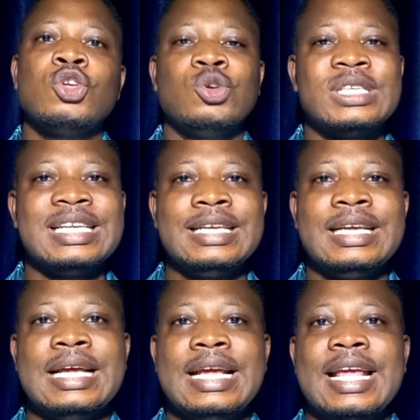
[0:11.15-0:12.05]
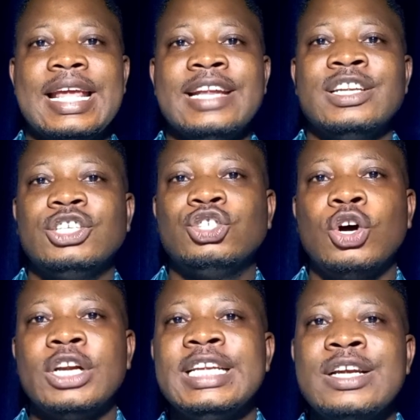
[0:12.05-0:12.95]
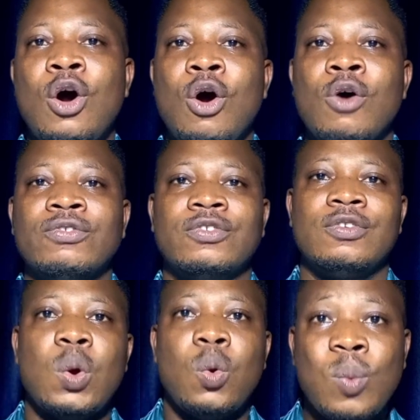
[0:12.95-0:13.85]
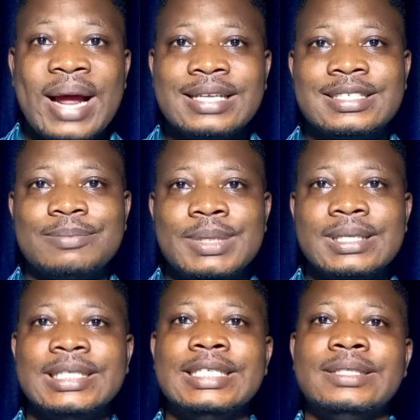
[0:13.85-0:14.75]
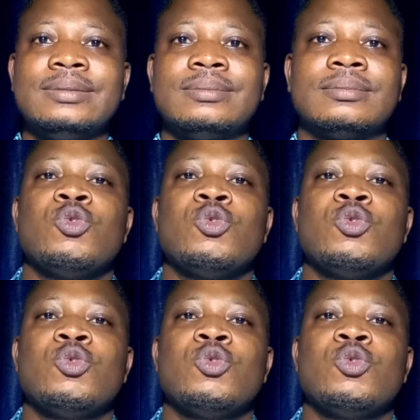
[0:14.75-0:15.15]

You see, in the journey of wealth building,